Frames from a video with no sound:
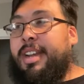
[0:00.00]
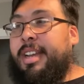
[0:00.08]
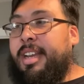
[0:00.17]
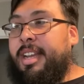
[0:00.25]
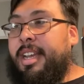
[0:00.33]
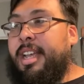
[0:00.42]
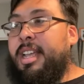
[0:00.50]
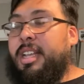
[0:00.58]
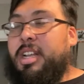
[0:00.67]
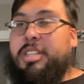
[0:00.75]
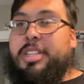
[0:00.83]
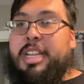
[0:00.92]
and
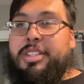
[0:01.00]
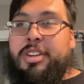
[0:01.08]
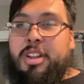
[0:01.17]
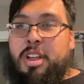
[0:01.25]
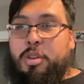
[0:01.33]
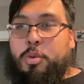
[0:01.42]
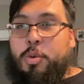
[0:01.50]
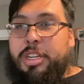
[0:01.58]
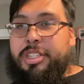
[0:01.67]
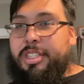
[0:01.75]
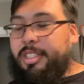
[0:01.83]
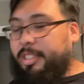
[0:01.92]
got to answer a lot of
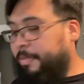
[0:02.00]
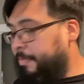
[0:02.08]
questions.